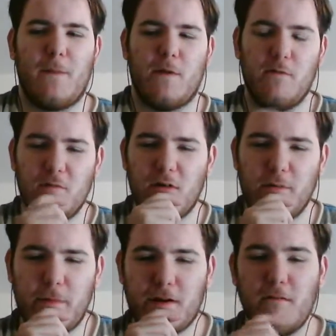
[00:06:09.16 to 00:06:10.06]
who are
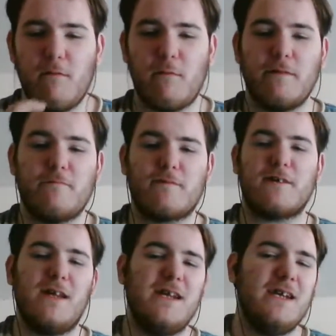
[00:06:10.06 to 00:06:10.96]
we? How We've
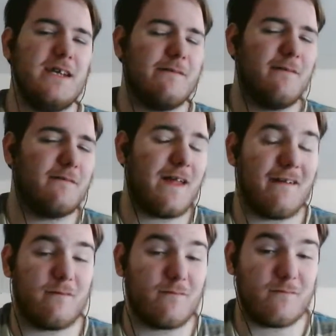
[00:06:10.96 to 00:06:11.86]
seen? You if we
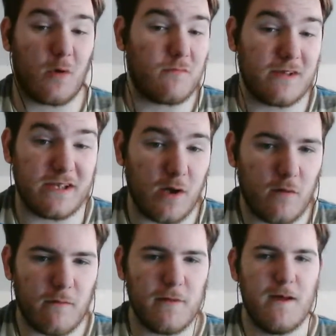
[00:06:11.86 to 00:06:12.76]
haven't don't really
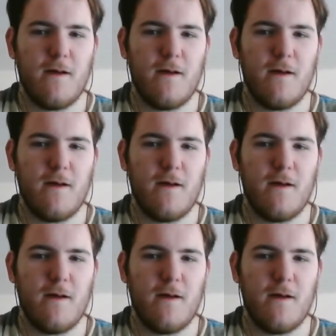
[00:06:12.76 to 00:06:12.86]
know him.